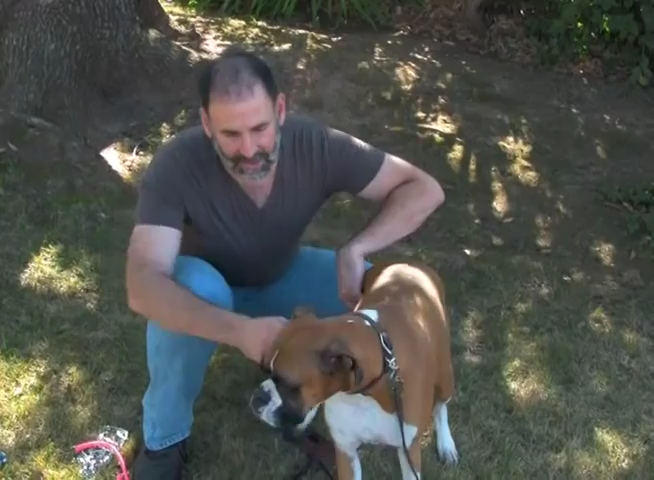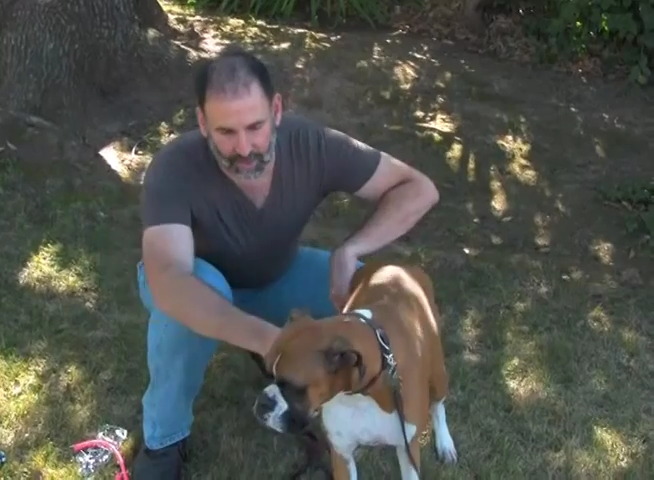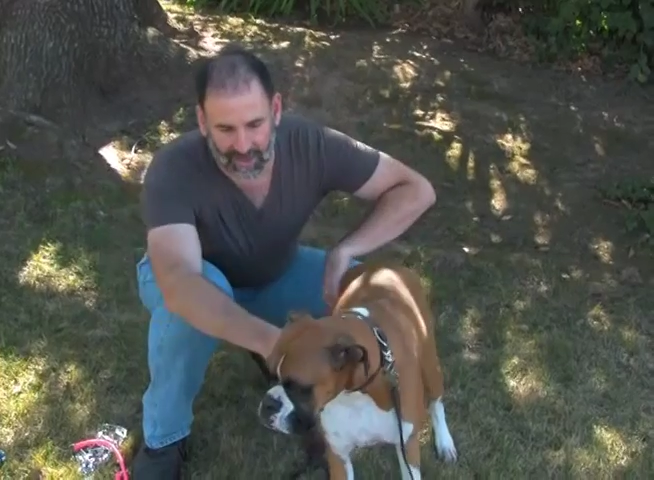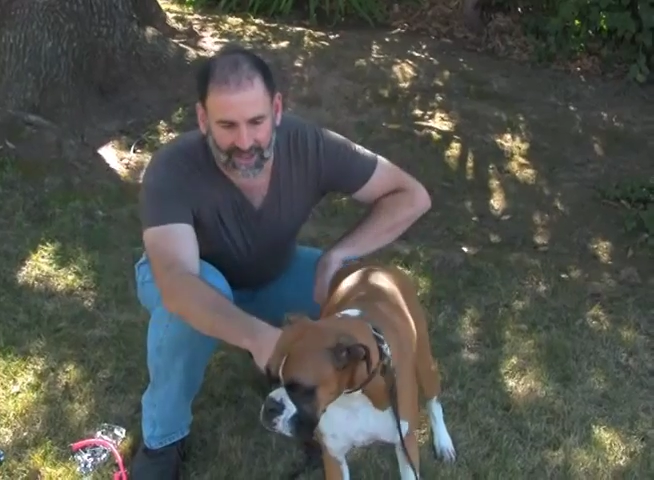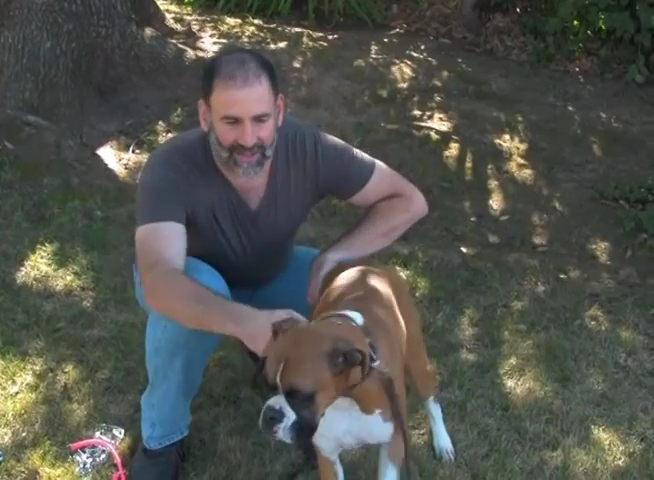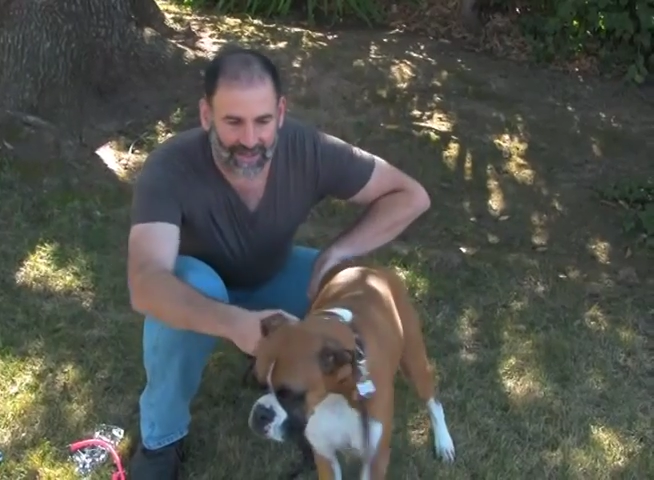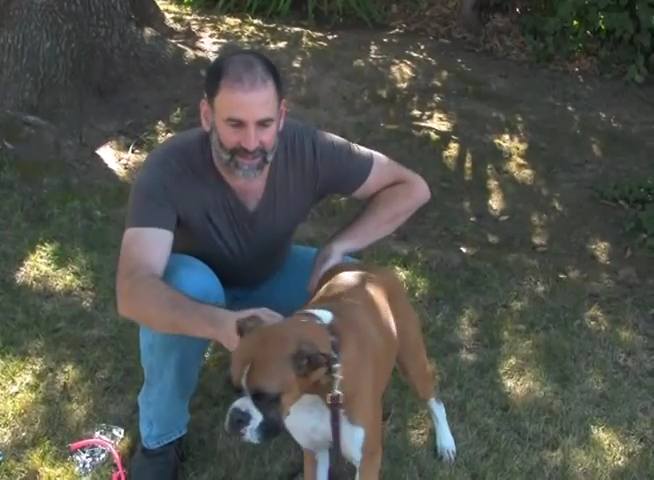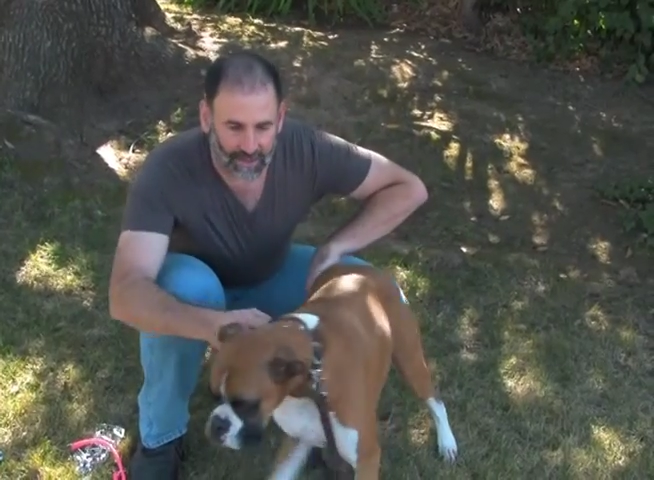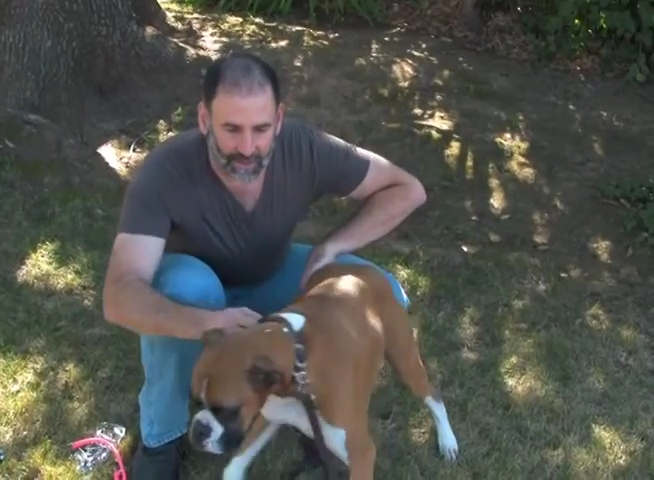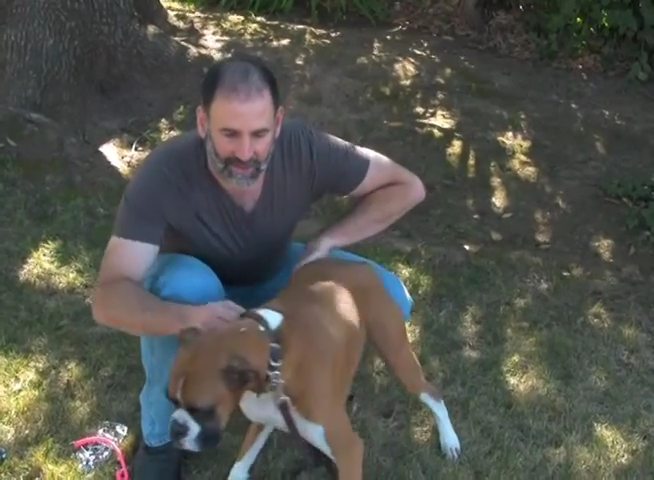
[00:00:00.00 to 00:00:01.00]
This is what Kaya
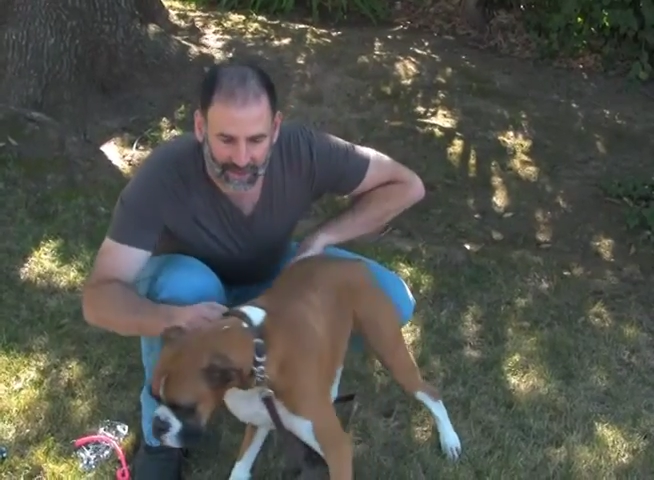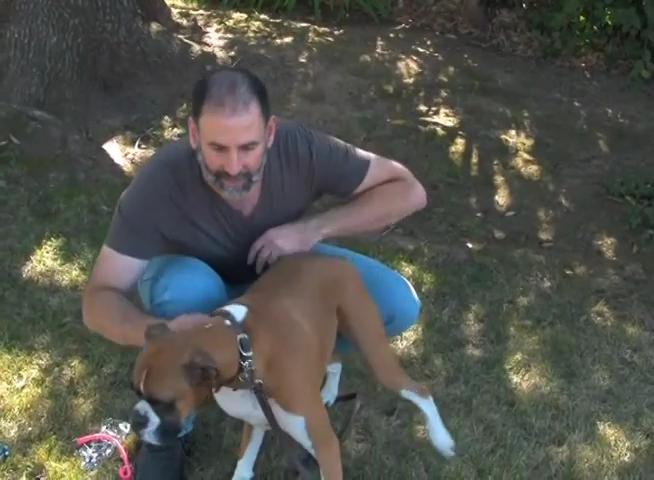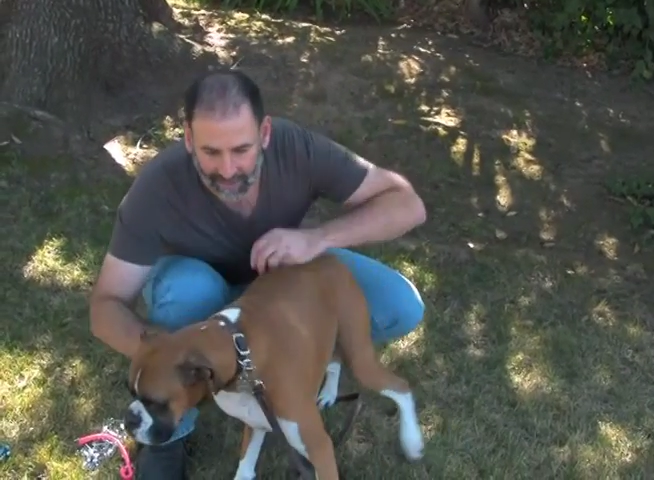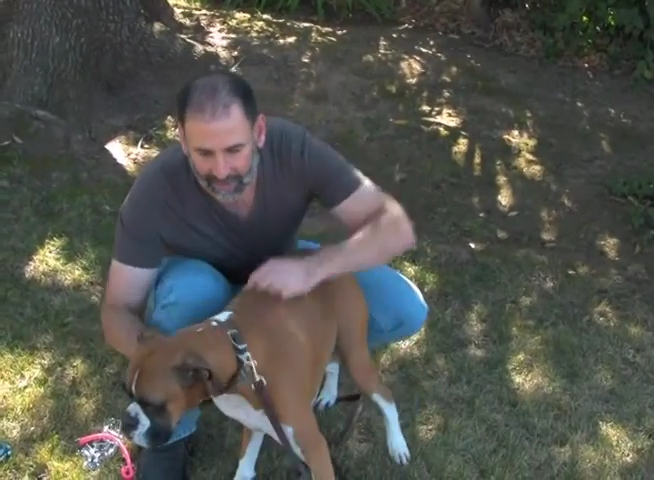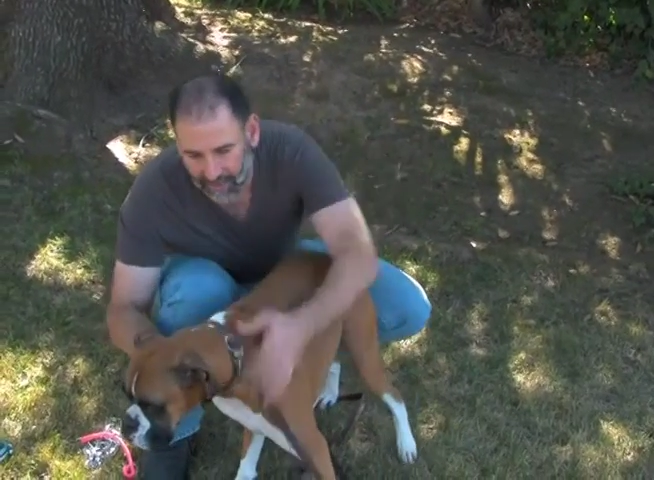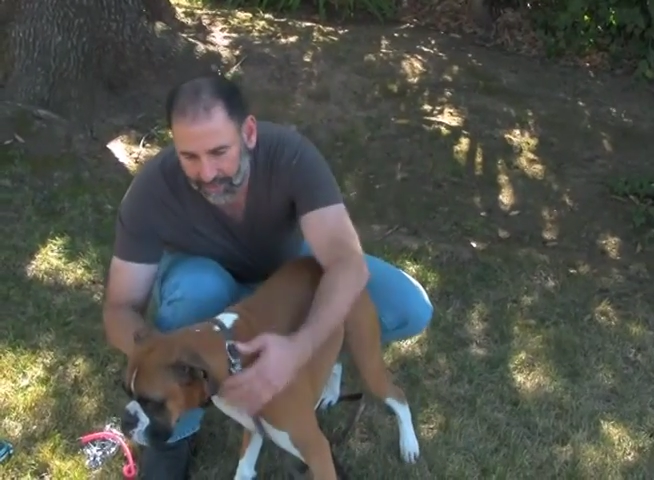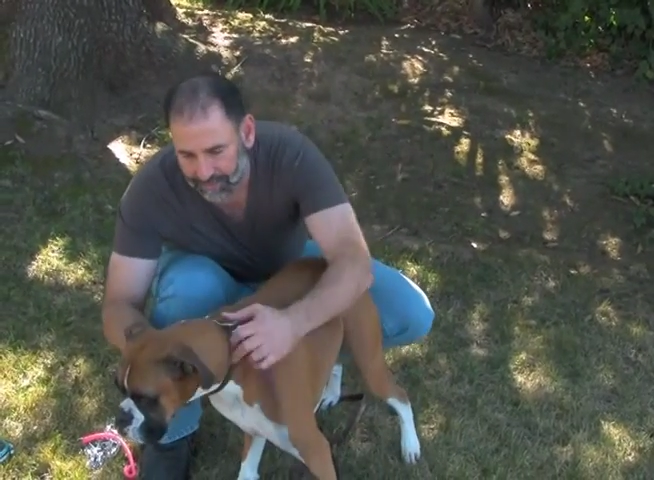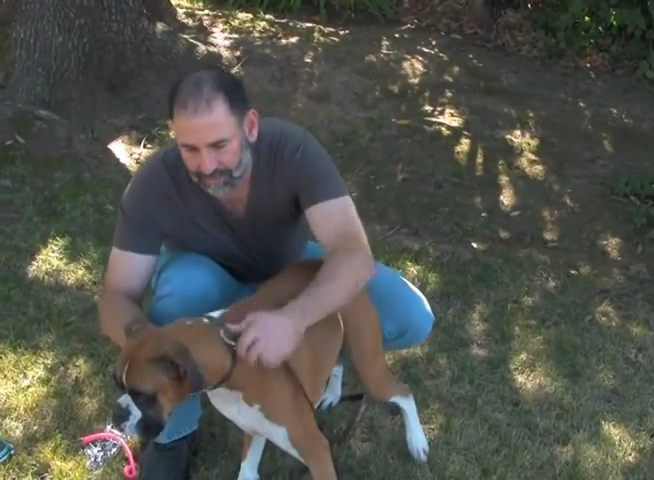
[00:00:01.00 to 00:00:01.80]
is wearing right here,